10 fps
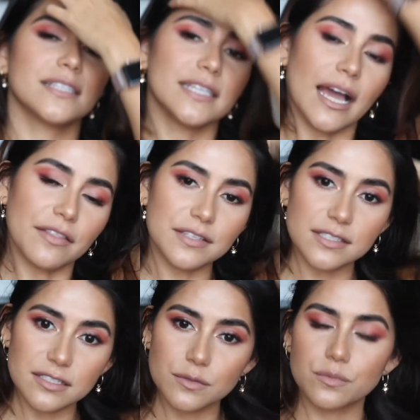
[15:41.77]
yeah, this
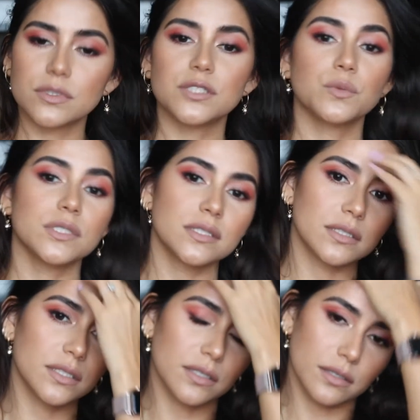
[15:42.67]
was
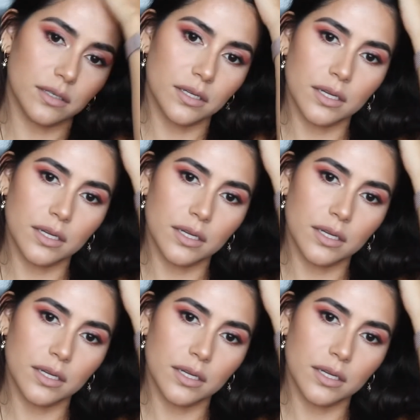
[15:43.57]
the